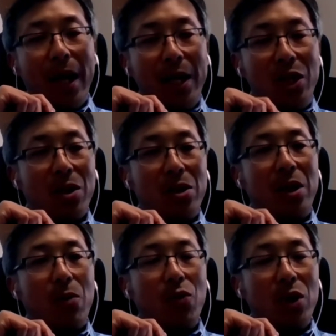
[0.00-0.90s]
agents
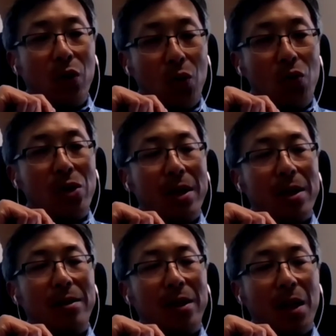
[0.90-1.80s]
that we use in
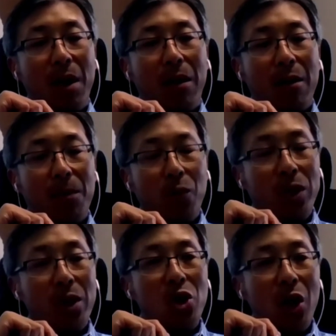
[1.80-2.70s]
the systemic therapy,
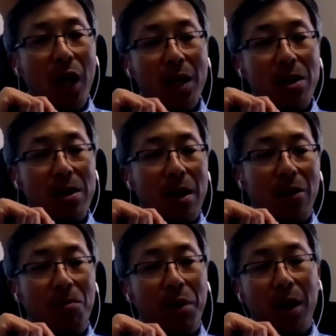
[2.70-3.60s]
which has changed
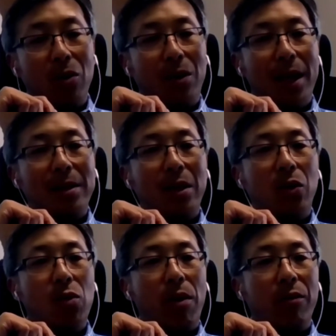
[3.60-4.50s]
compared to, let's say,
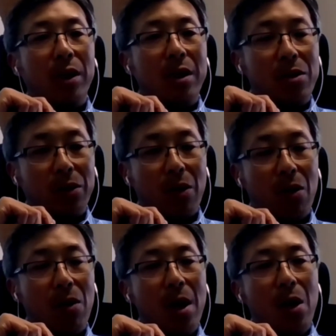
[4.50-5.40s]
2 or 3 years
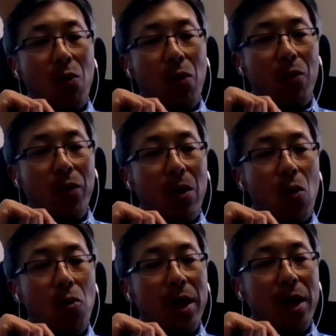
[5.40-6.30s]
ago, where we
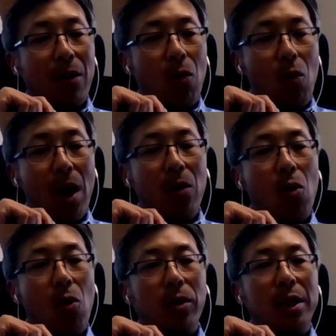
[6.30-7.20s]
only had one
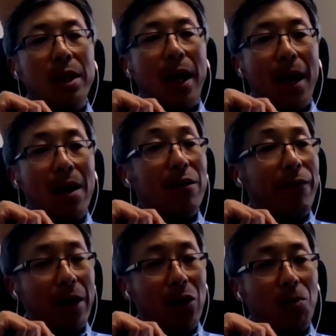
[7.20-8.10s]
oral TKI
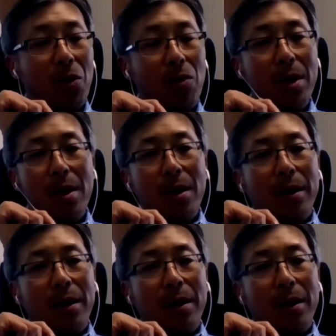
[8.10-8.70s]
available.